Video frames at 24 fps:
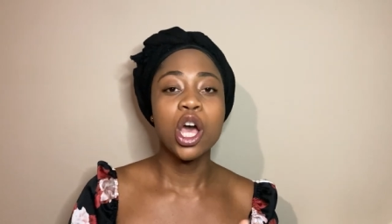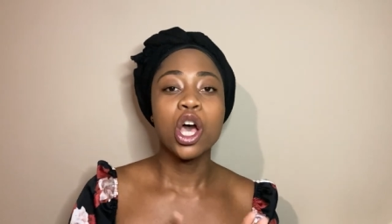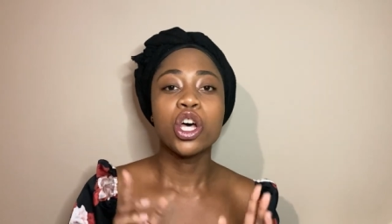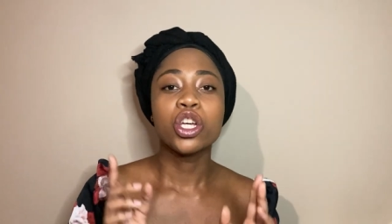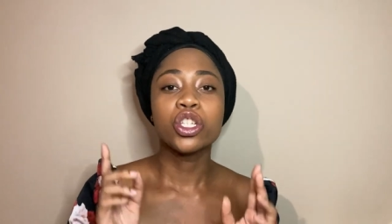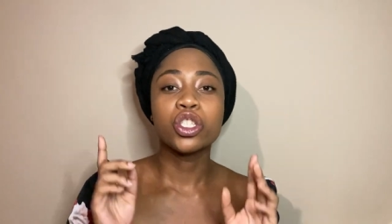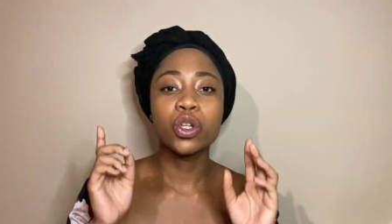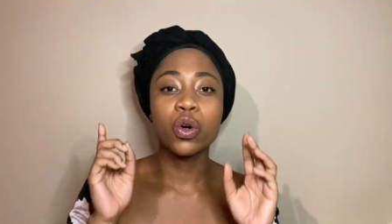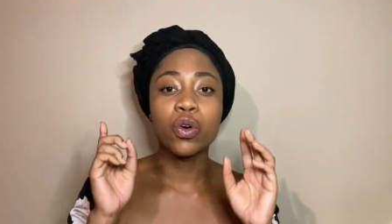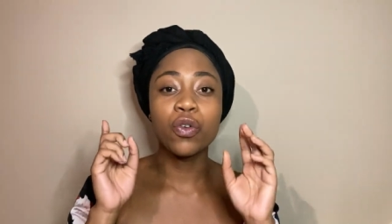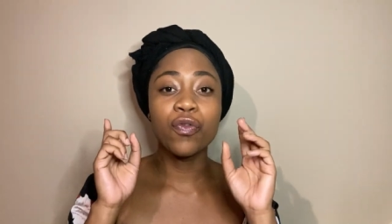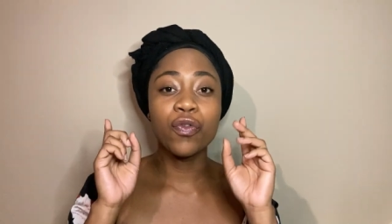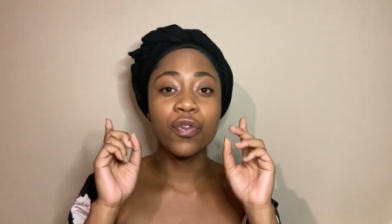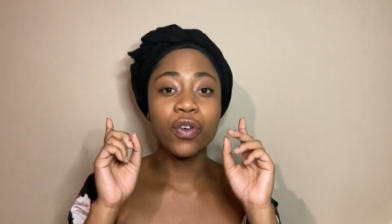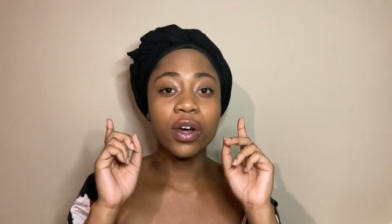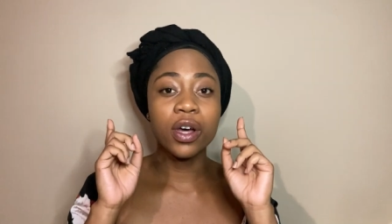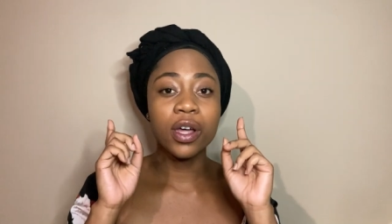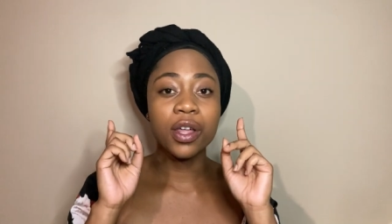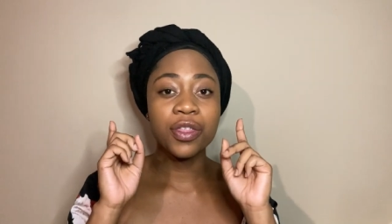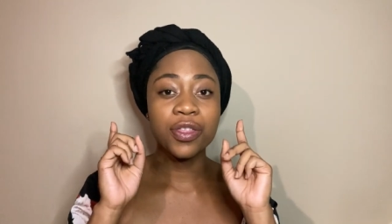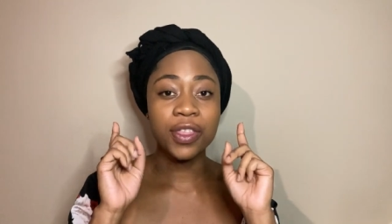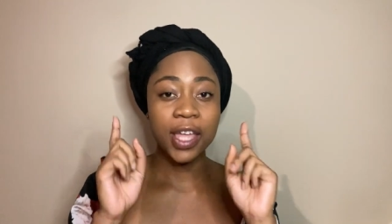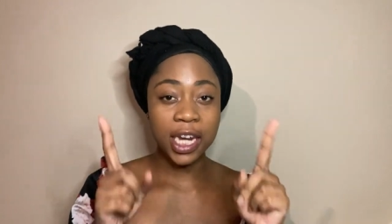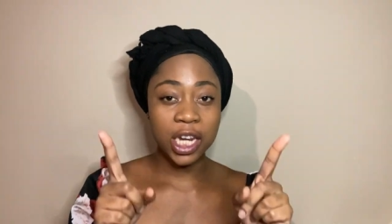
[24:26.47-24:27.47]
So
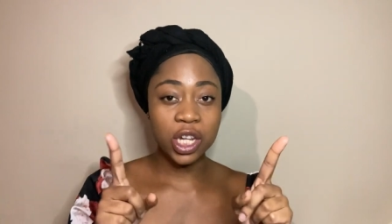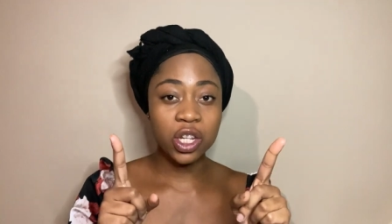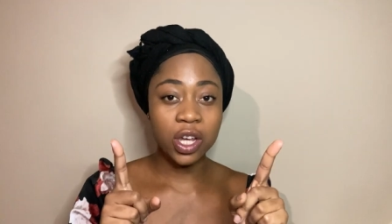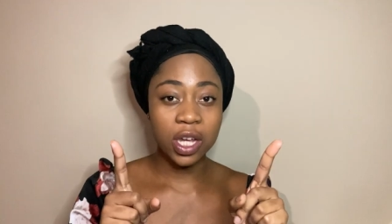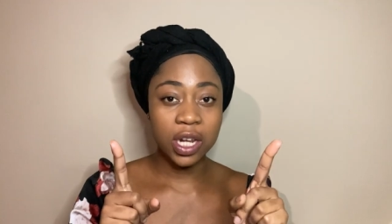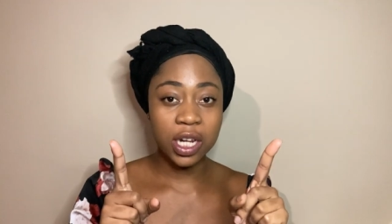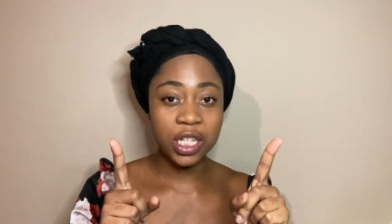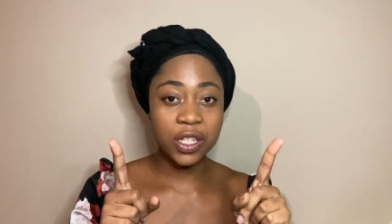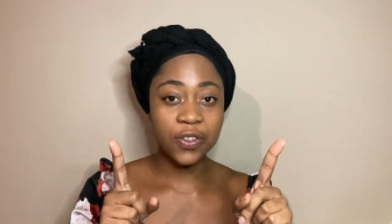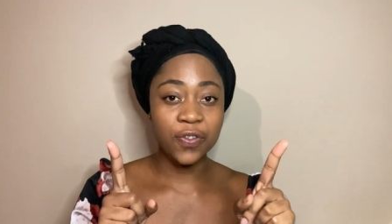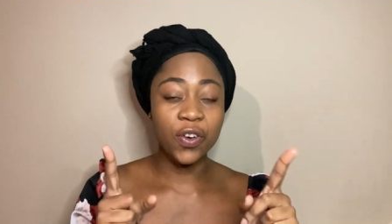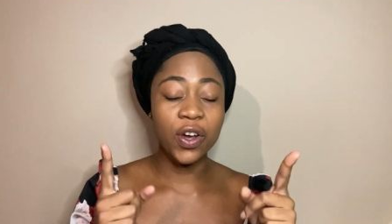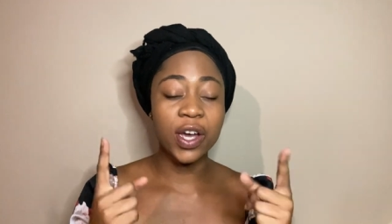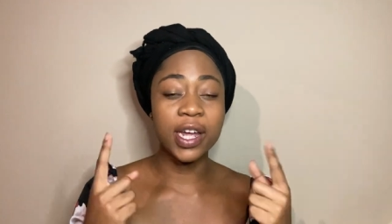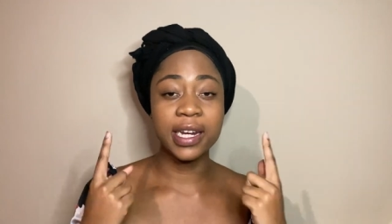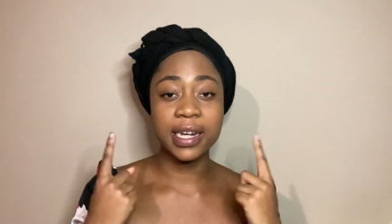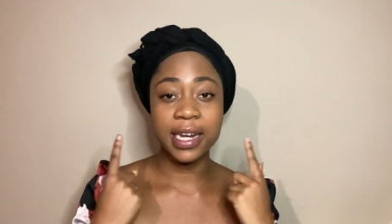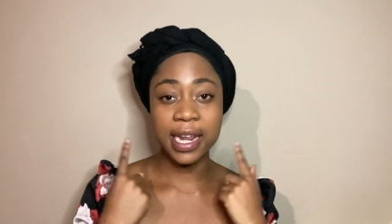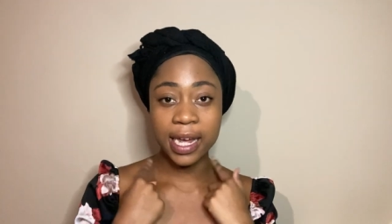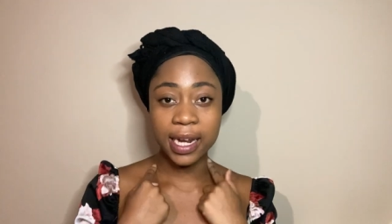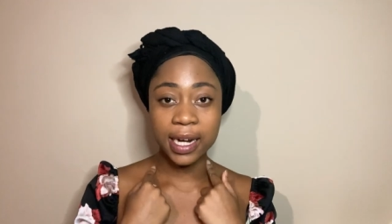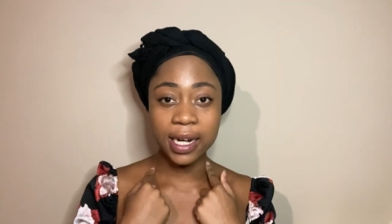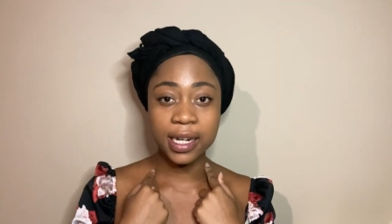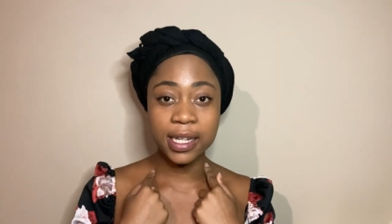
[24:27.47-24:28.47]
$30 for a
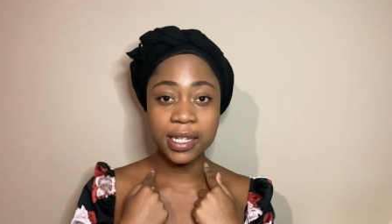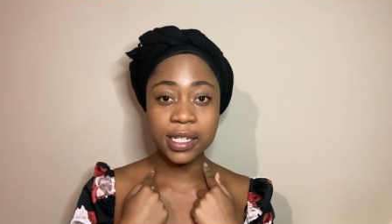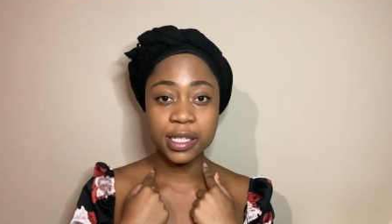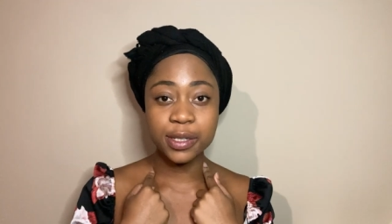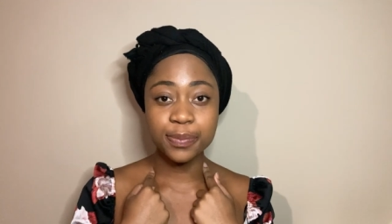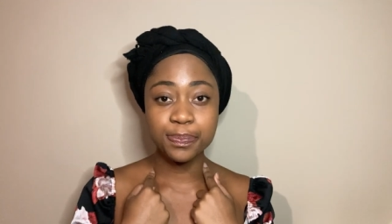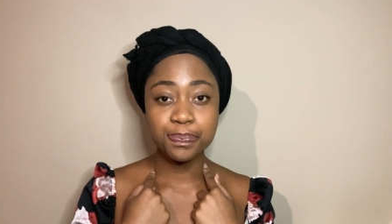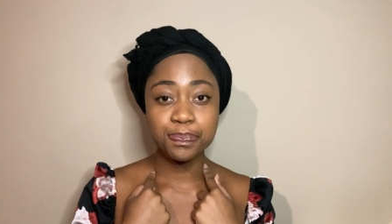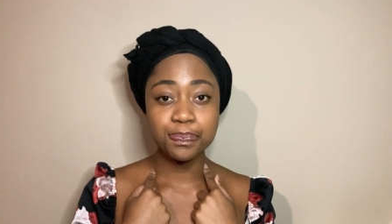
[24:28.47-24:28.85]
necklace,